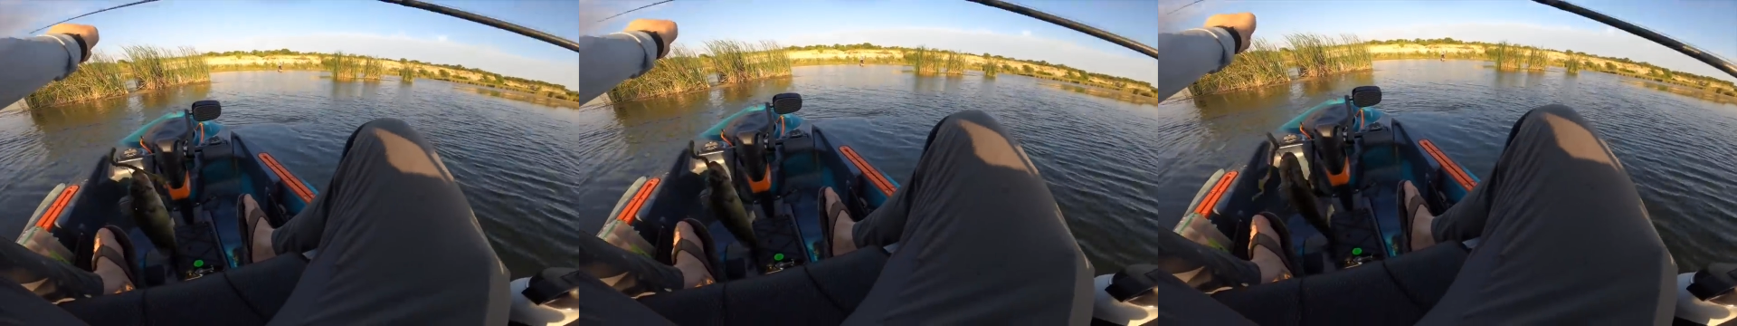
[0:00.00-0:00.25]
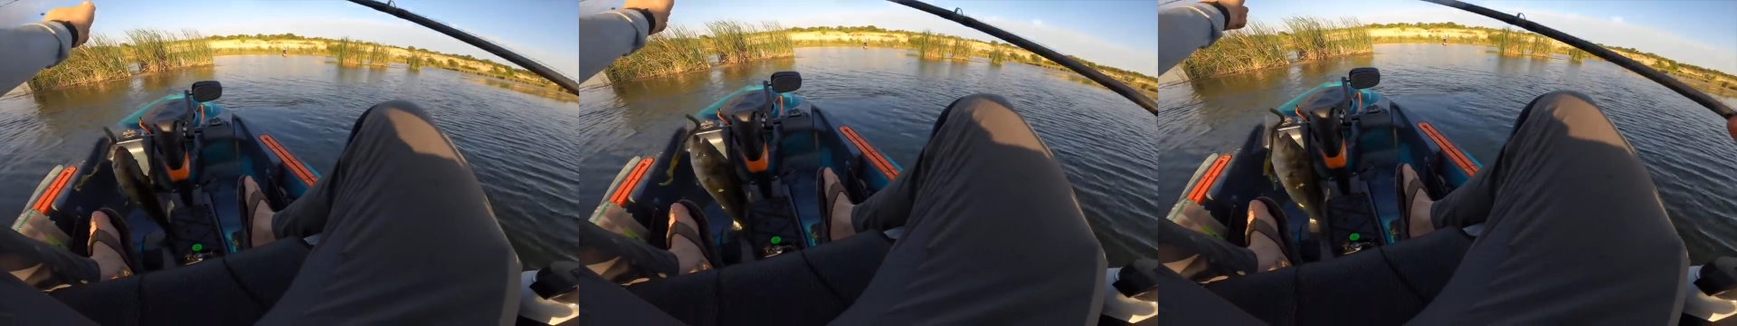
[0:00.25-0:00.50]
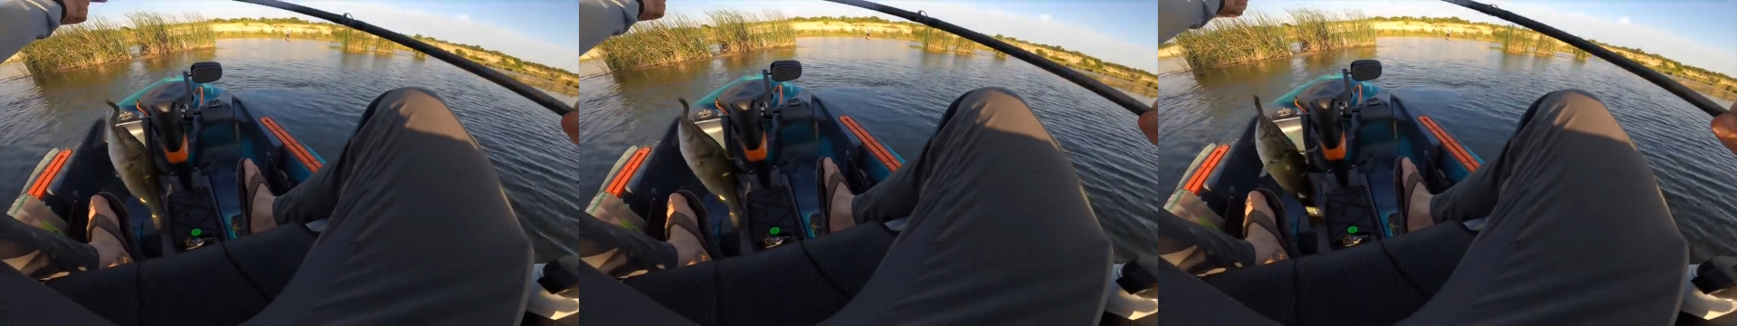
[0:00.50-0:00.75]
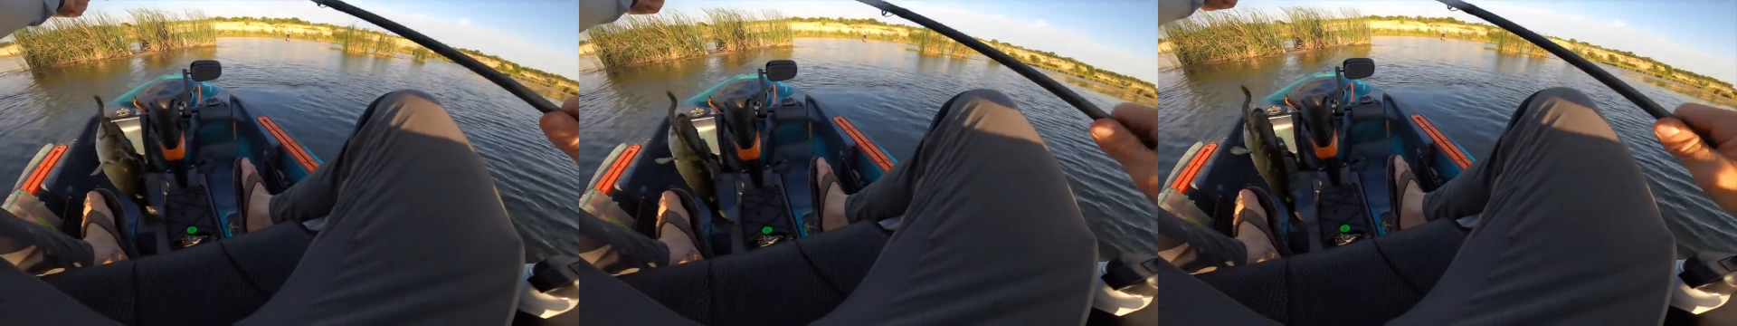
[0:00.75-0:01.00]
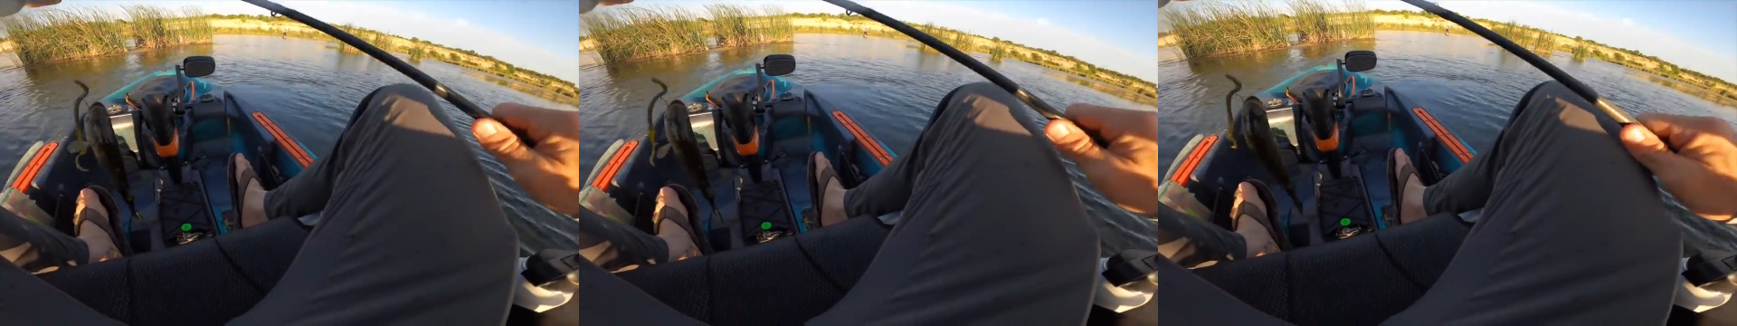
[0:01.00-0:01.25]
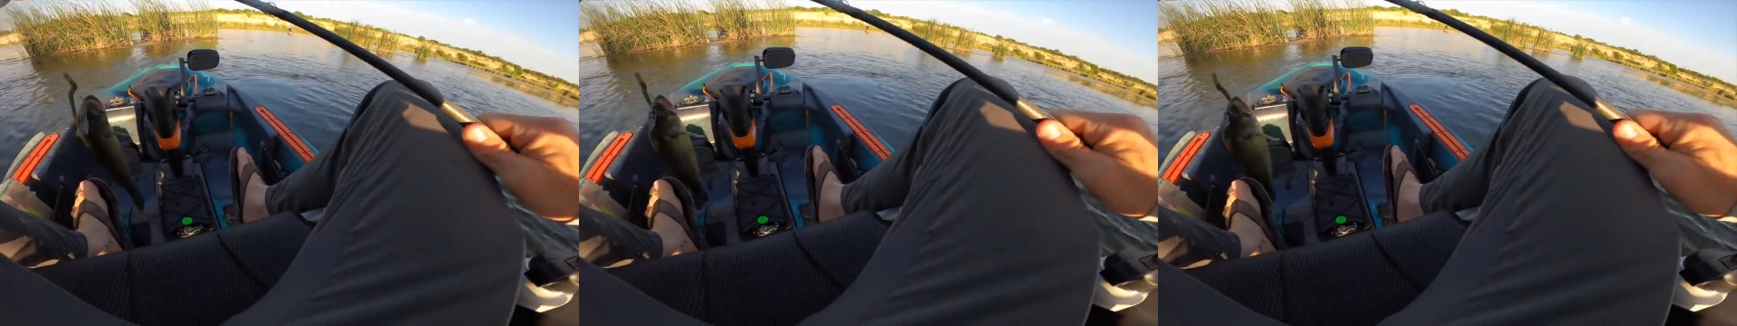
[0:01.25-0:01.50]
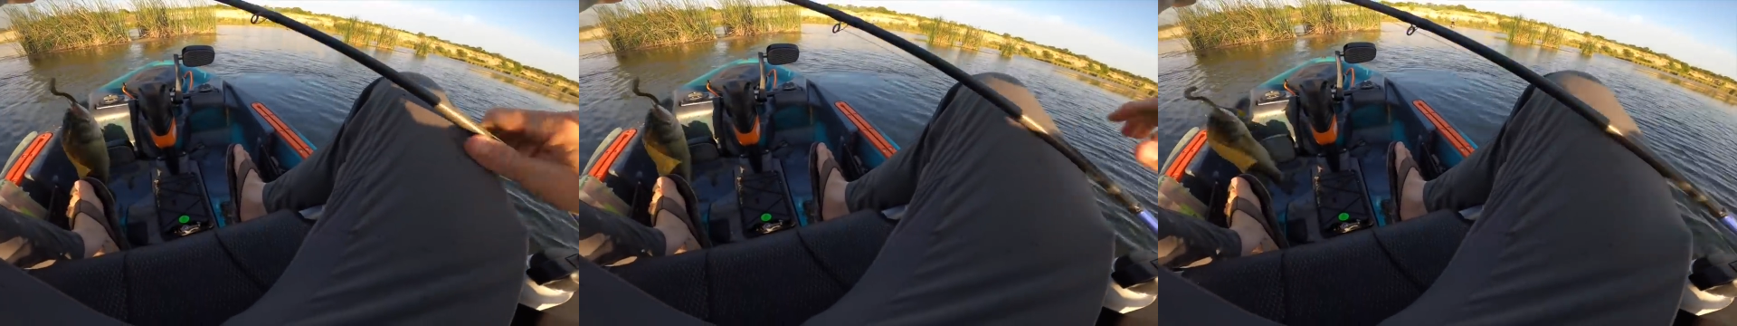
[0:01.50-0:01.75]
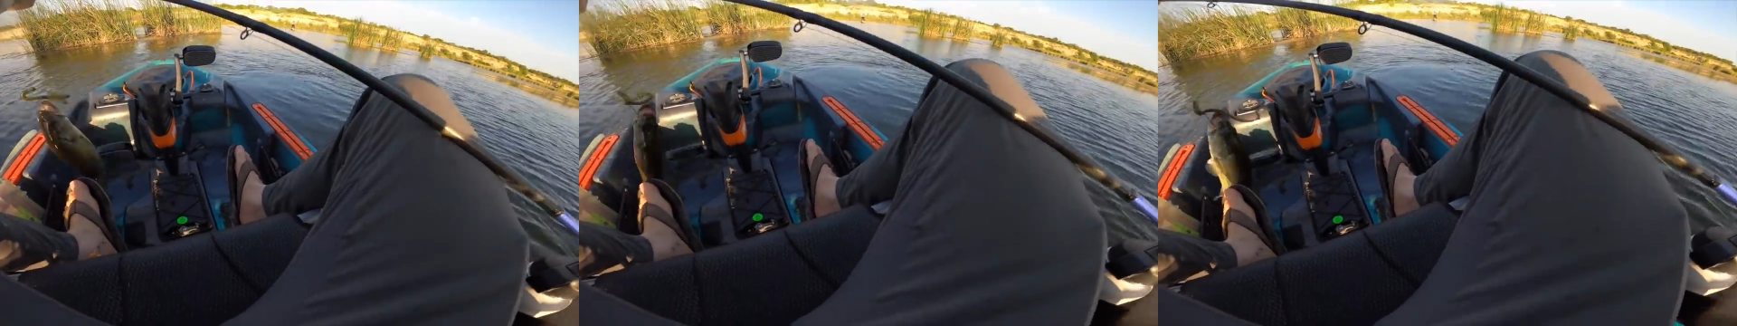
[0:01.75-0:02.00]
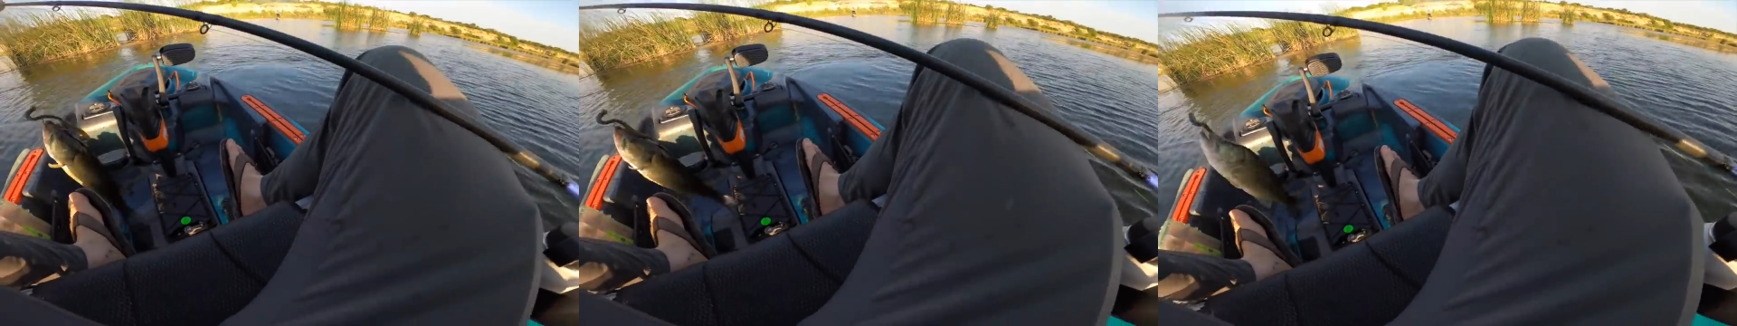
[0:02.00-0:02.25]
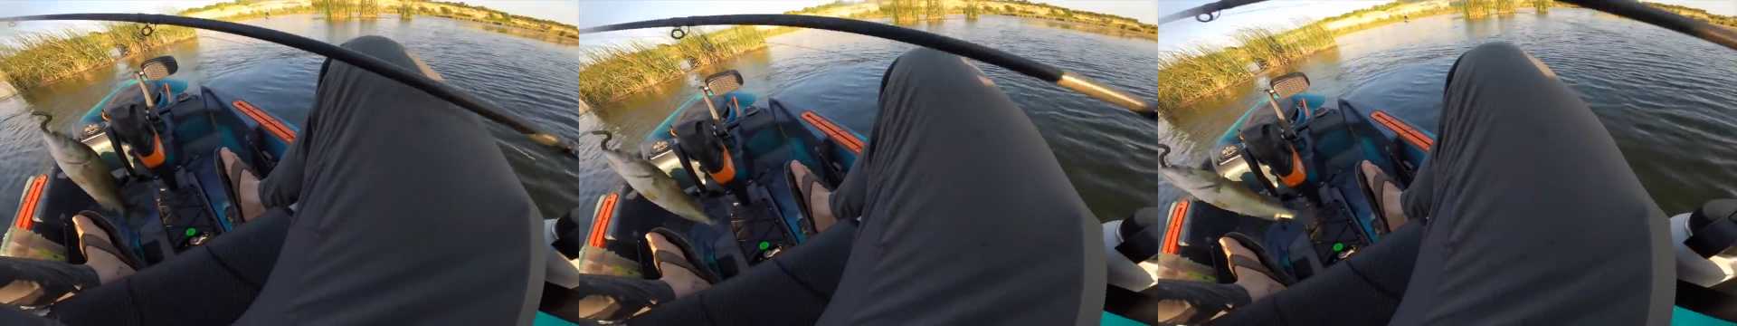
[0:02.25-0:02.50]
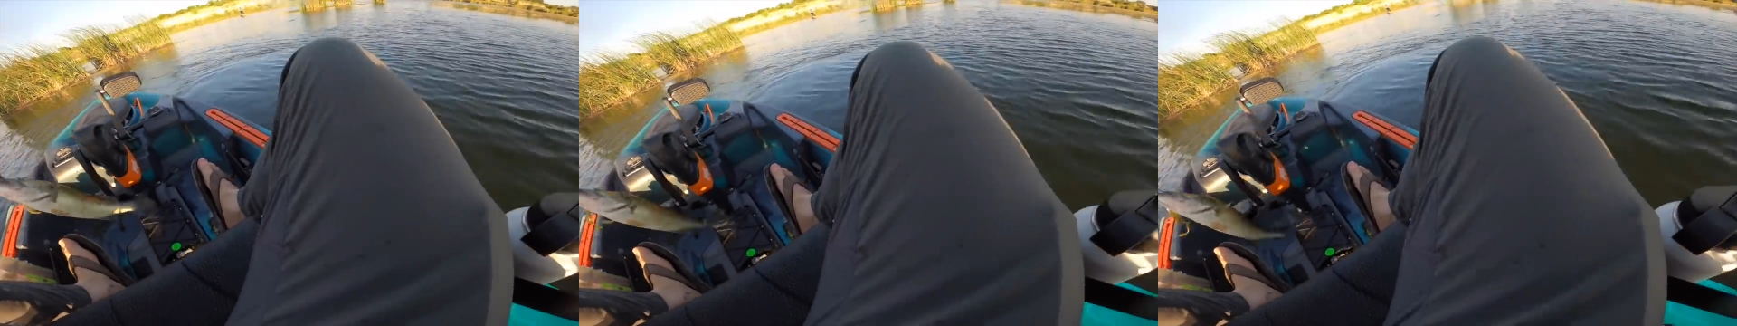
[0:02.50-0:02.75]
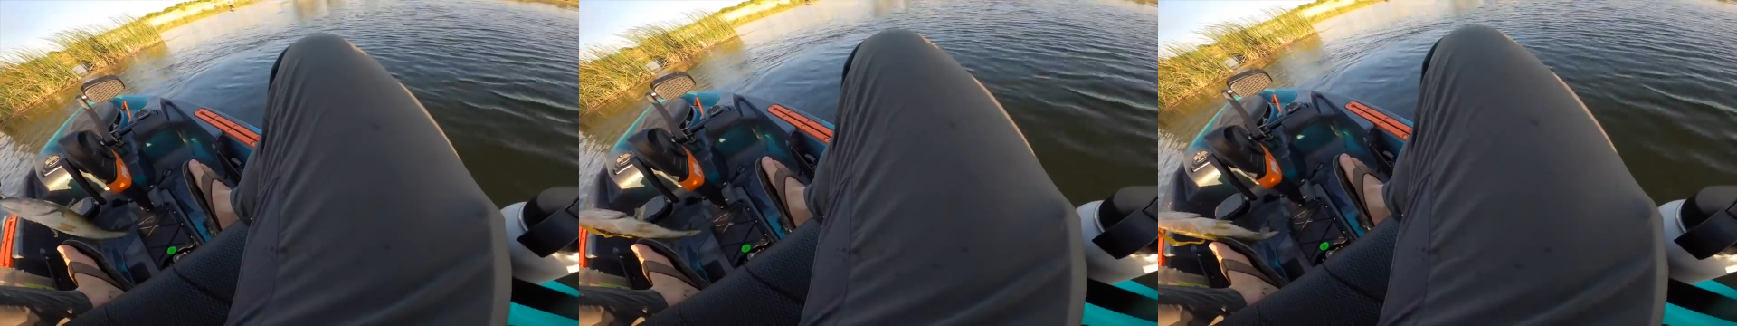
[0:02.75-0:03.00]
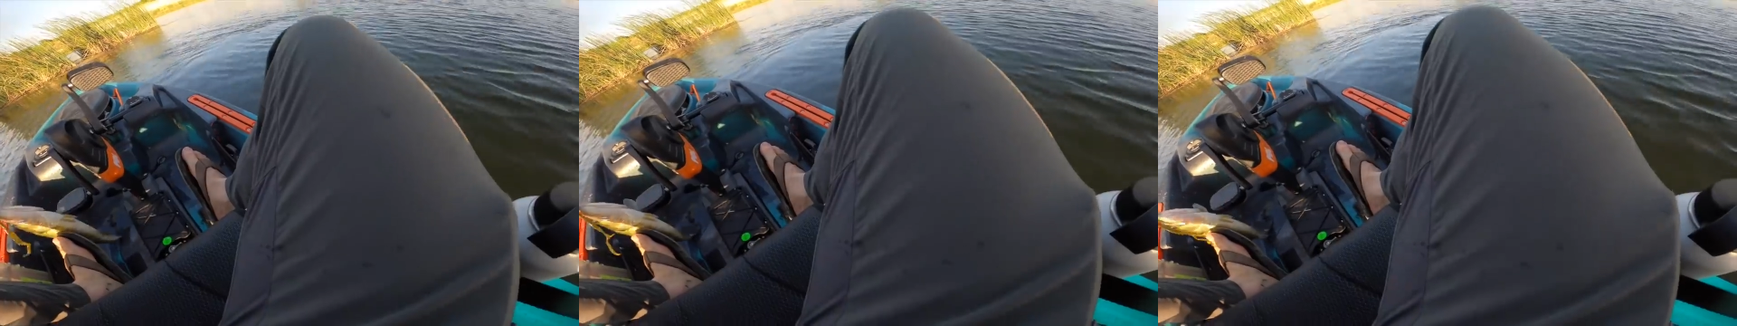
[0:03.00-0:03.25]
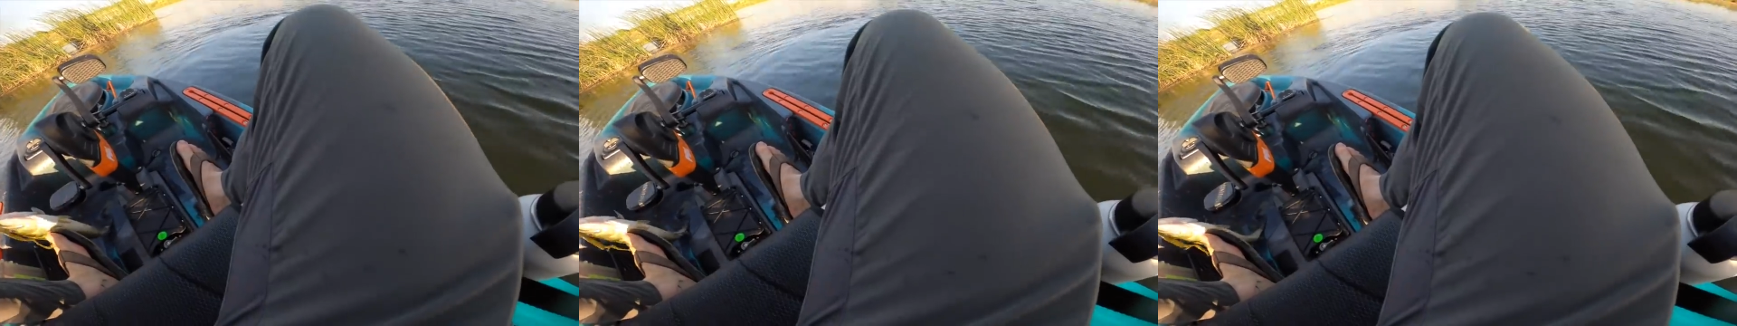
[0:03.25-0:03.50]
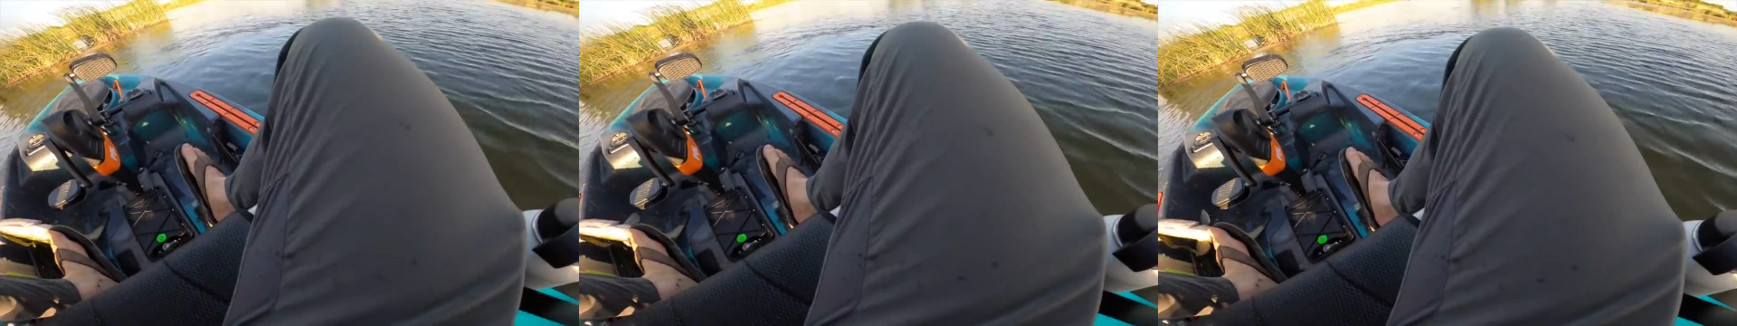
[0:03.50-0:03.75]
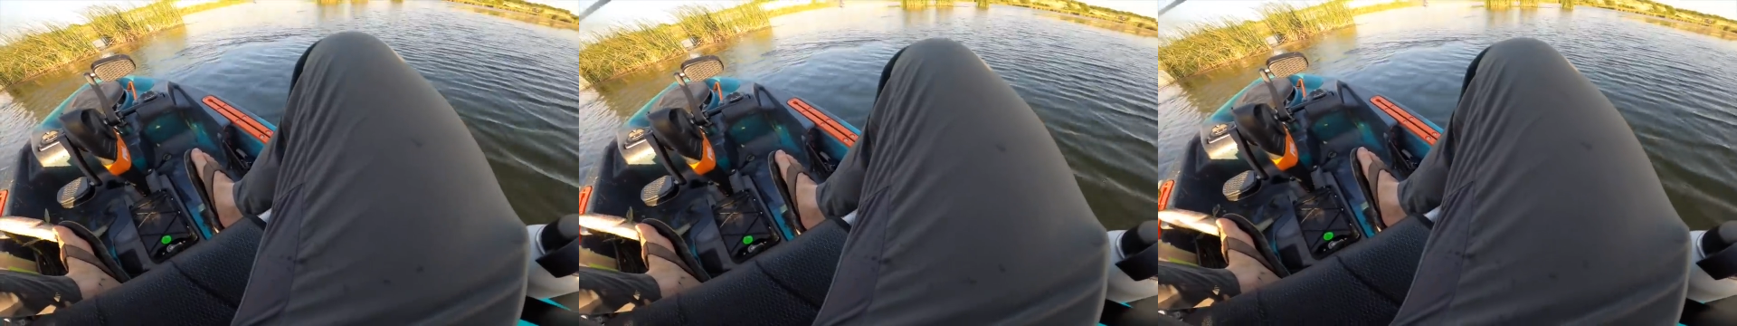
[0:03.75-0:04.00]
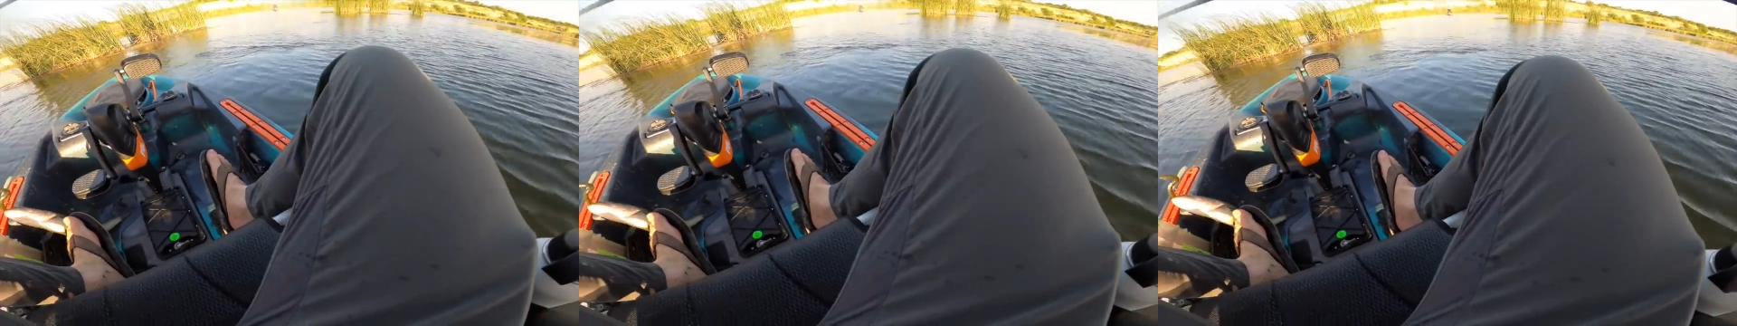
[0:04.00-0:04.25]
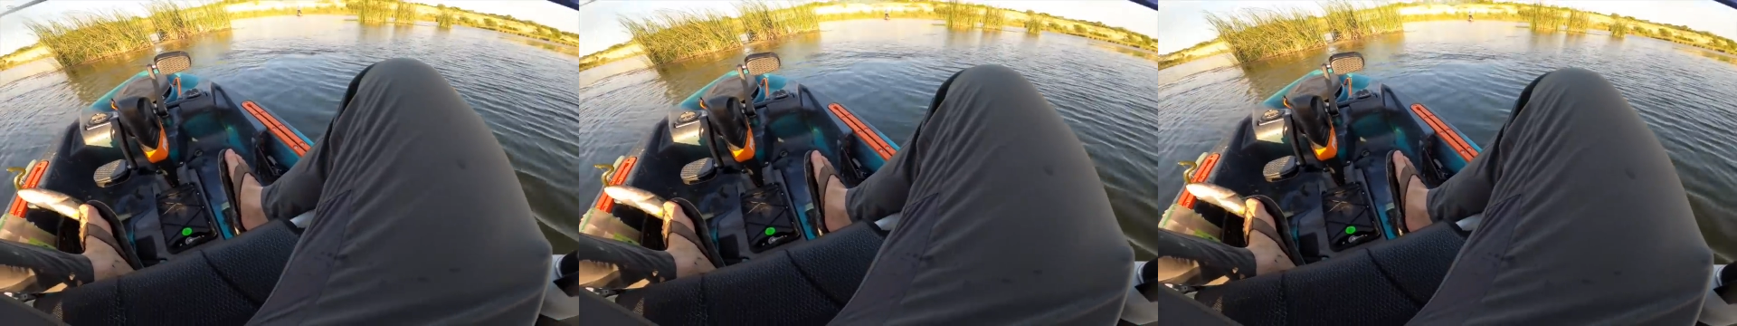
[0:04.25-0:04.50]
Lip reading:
No face is visible, so there are no lips to read.